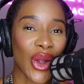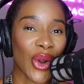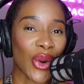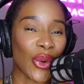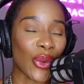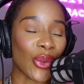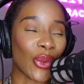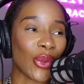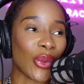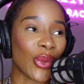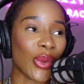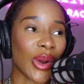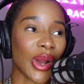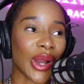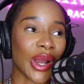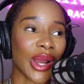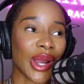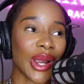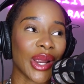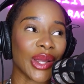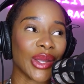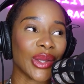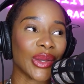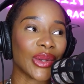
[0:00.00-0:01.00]

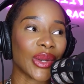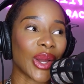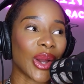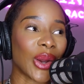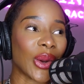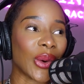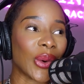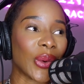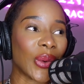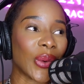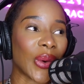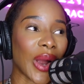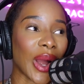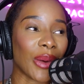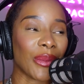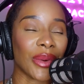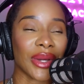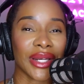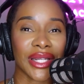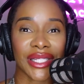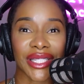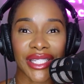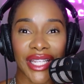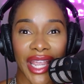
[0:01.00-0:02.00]
Or, you know, I
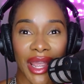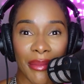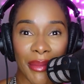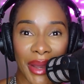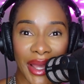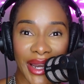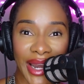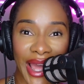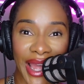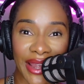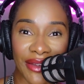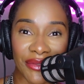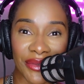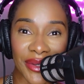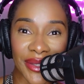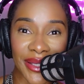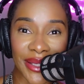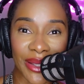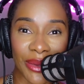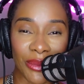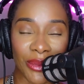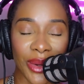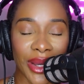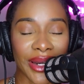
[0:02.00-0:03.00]
want to share my life with
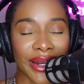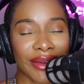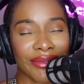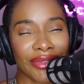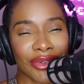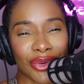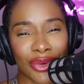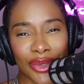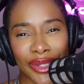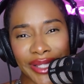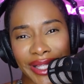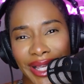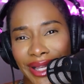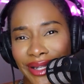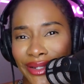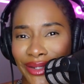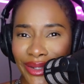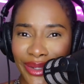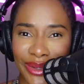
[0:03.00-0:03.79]
someone. Of course I do.